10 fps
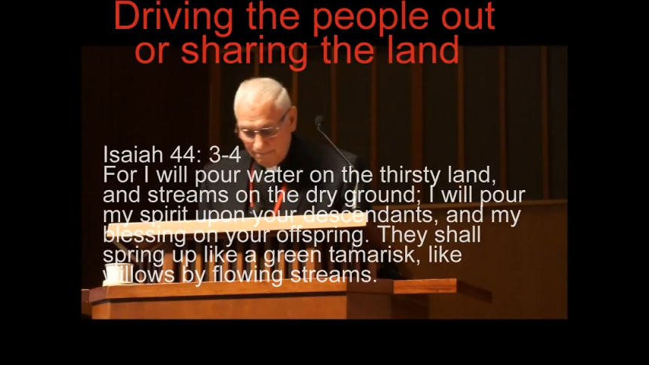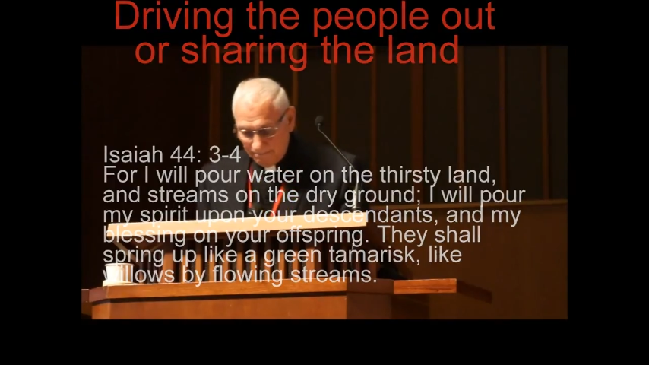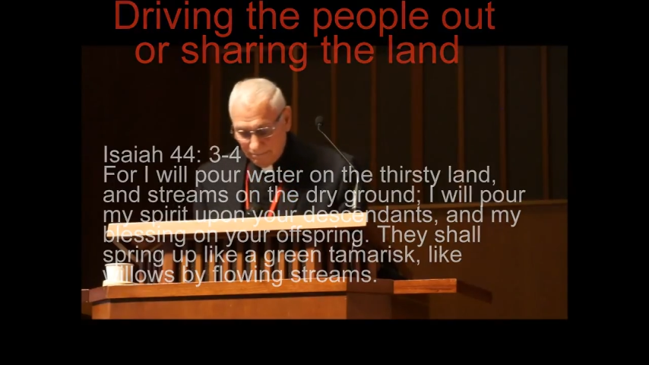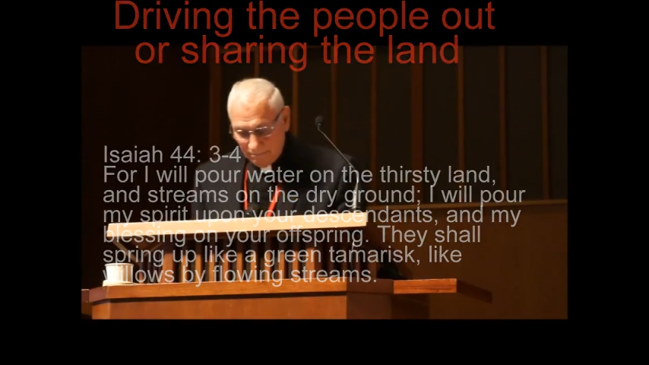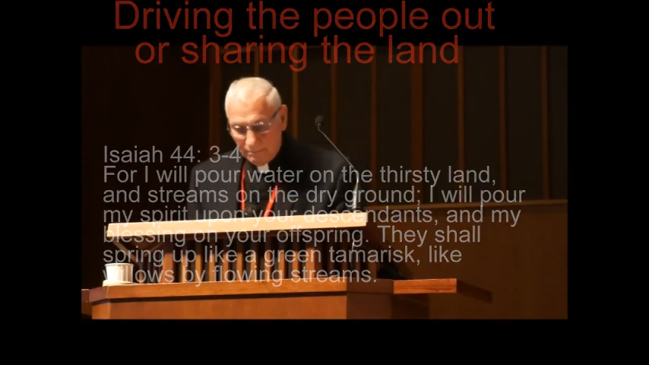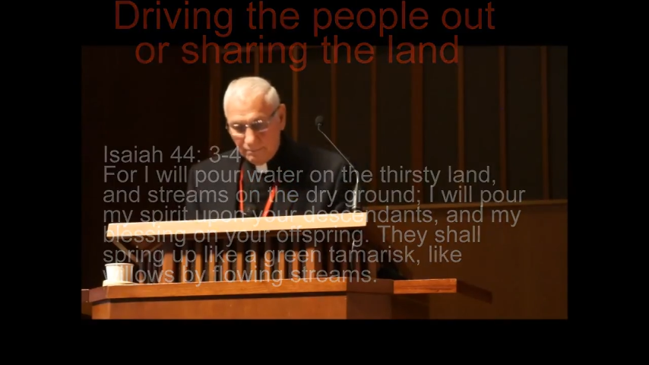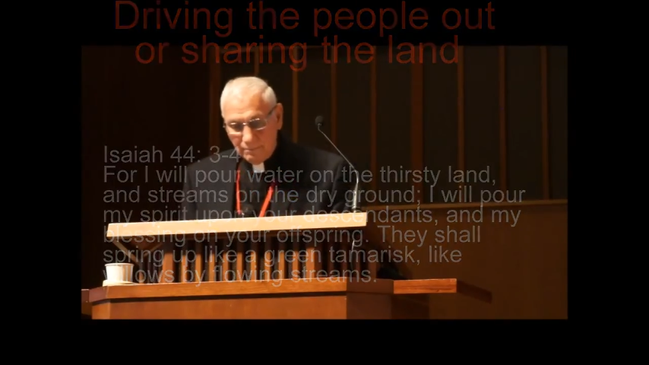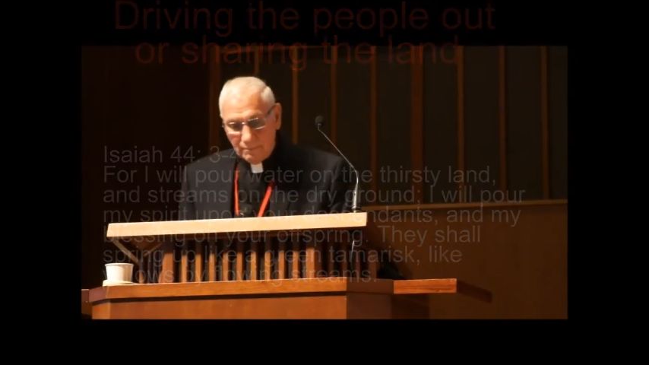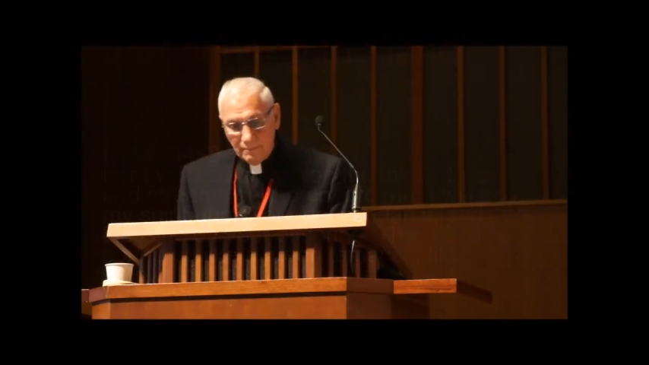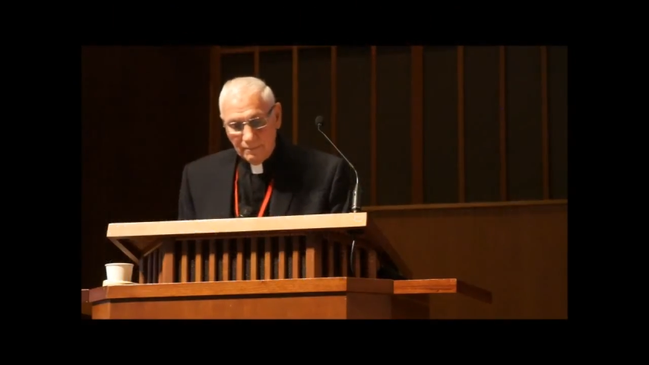
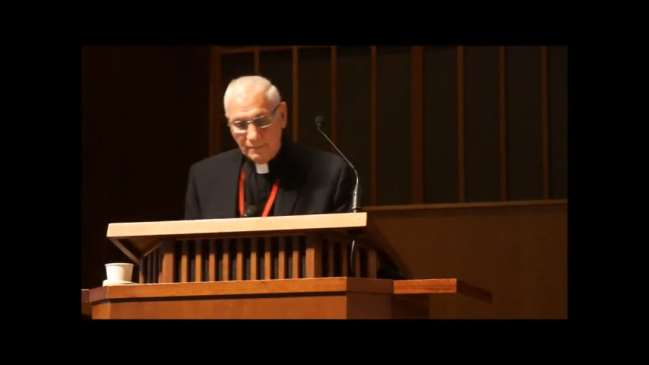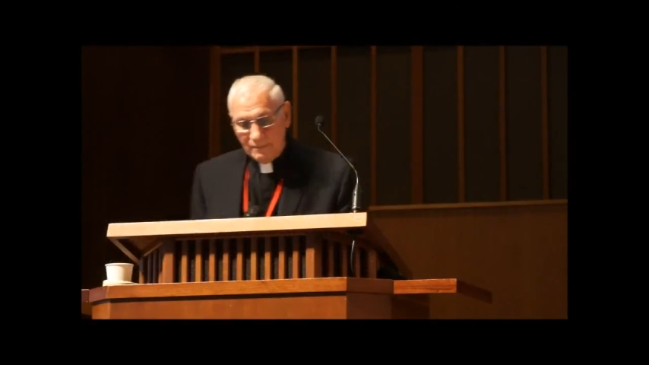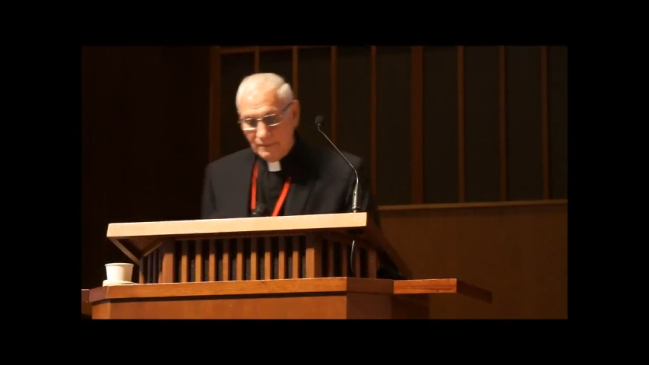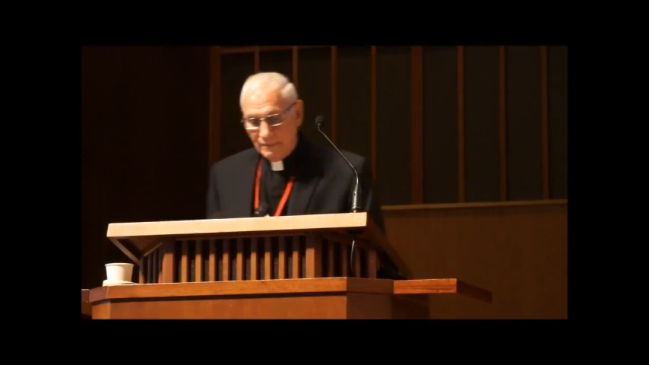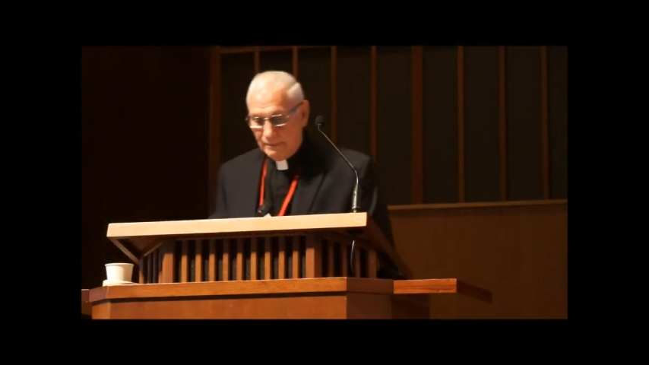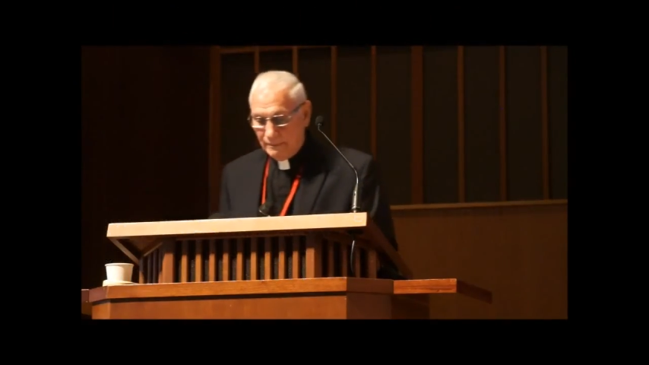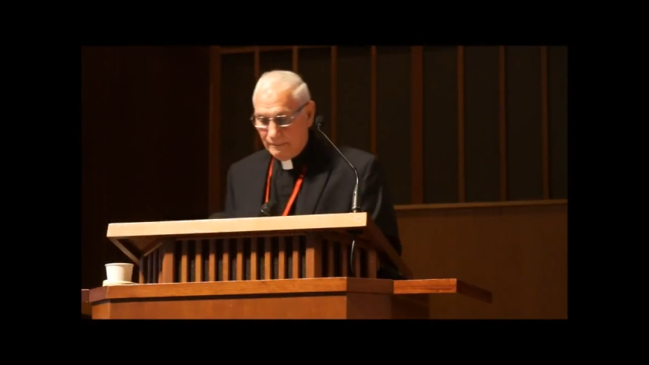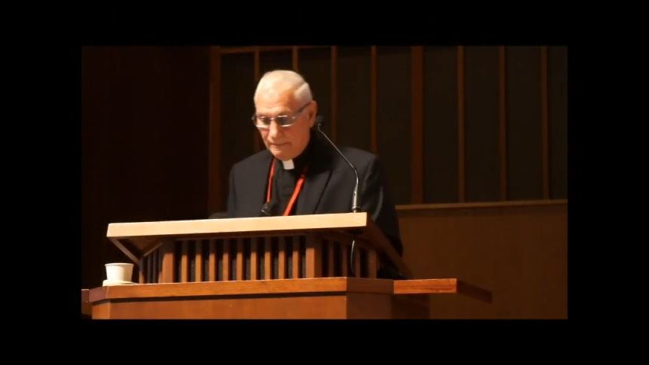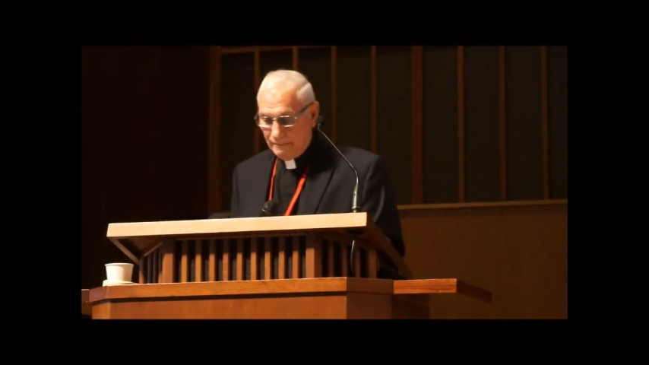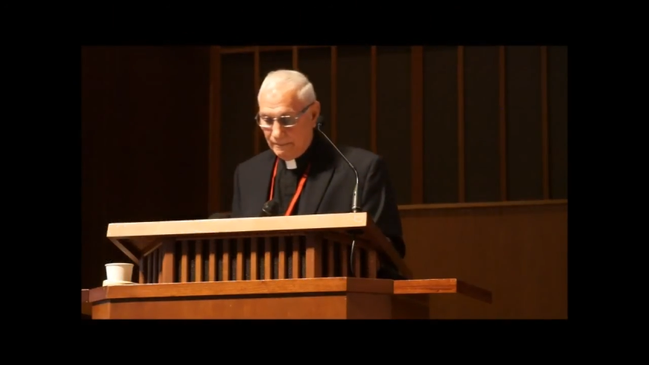
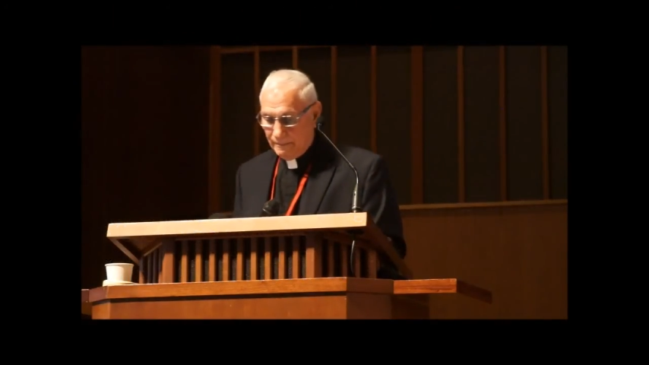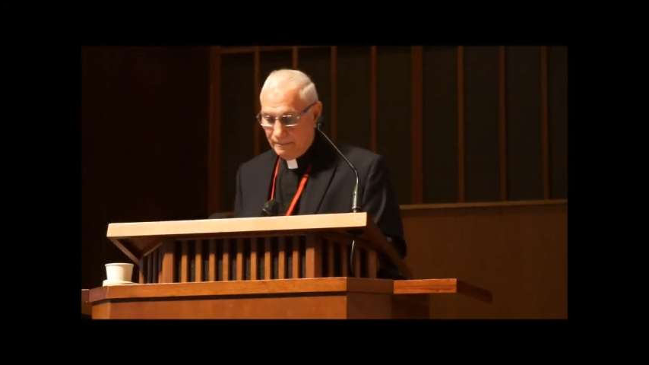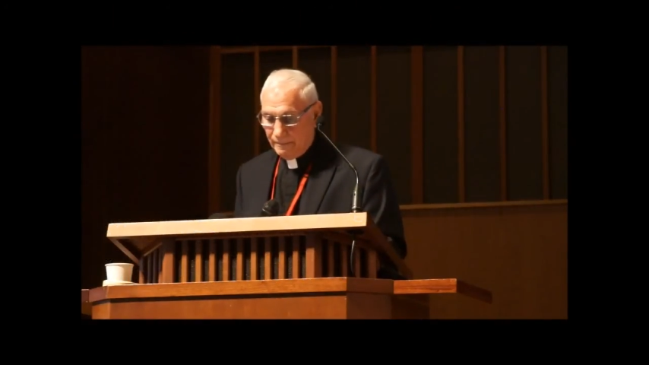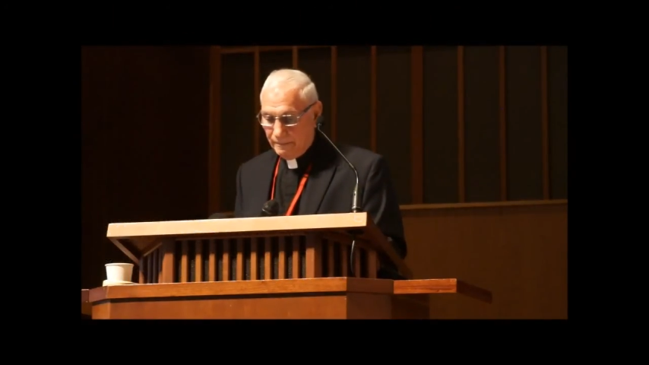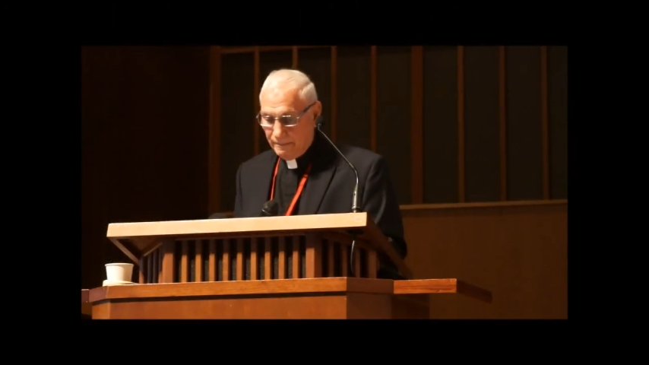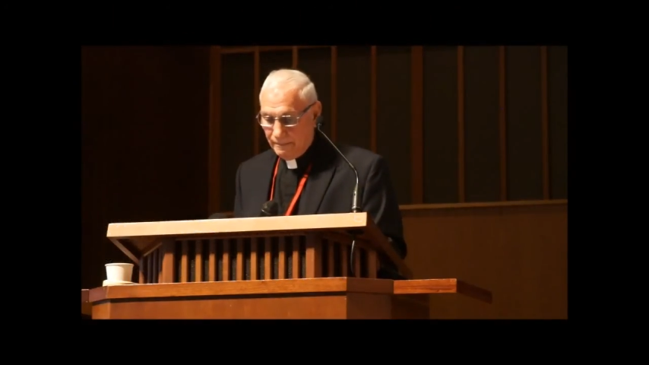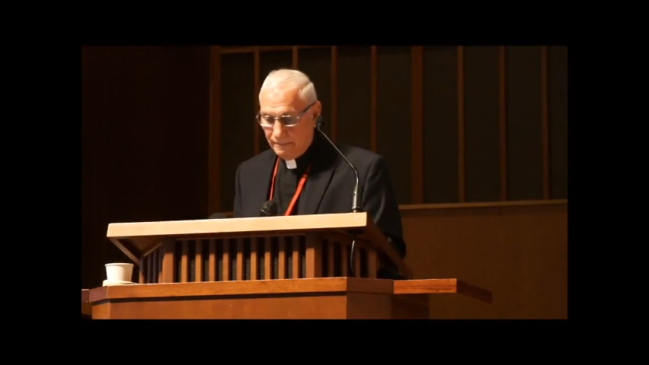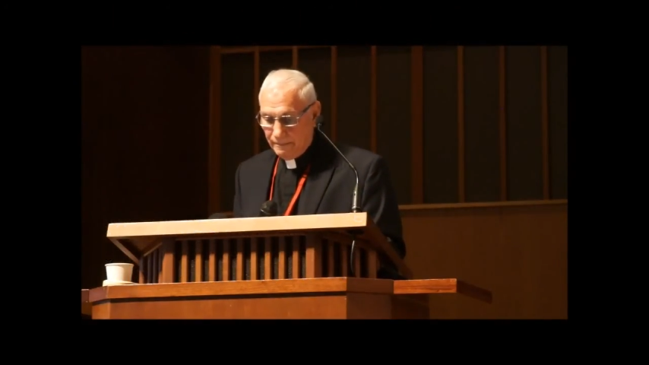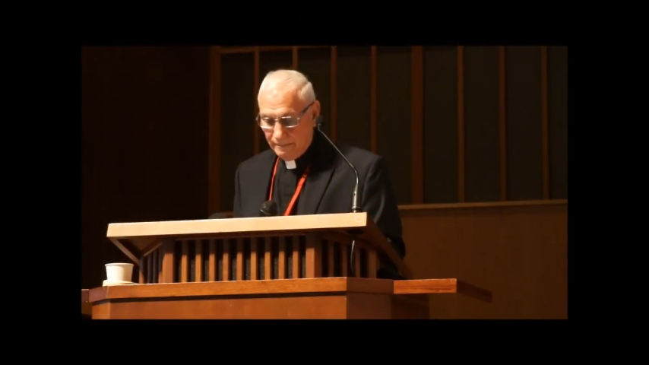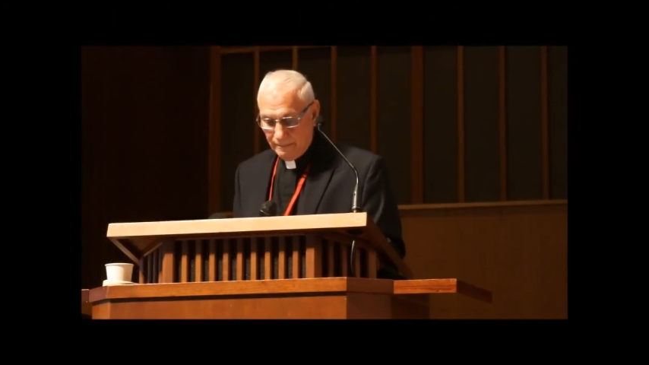
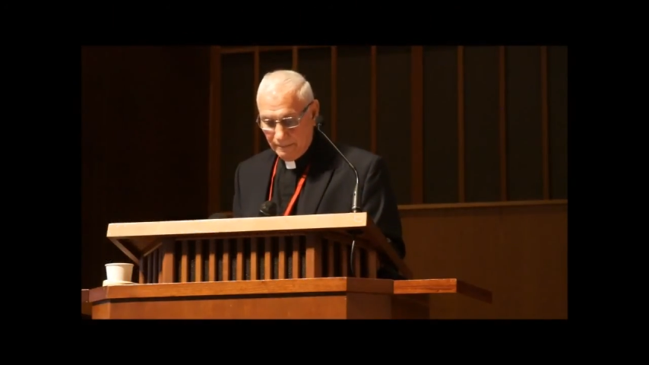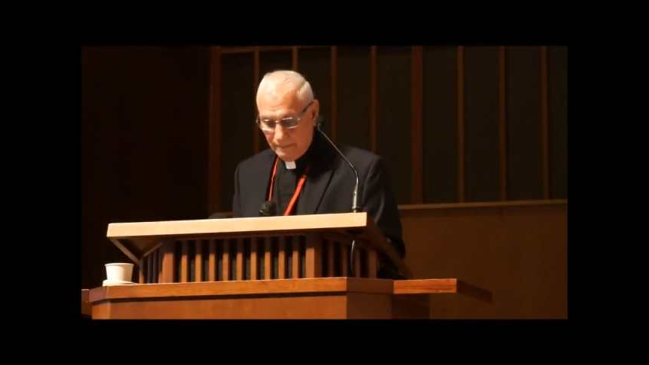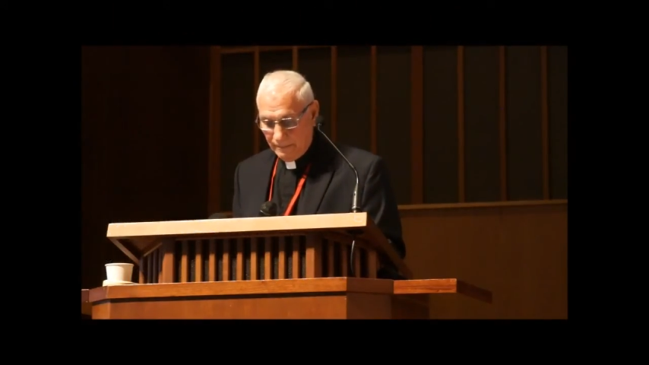[no speech]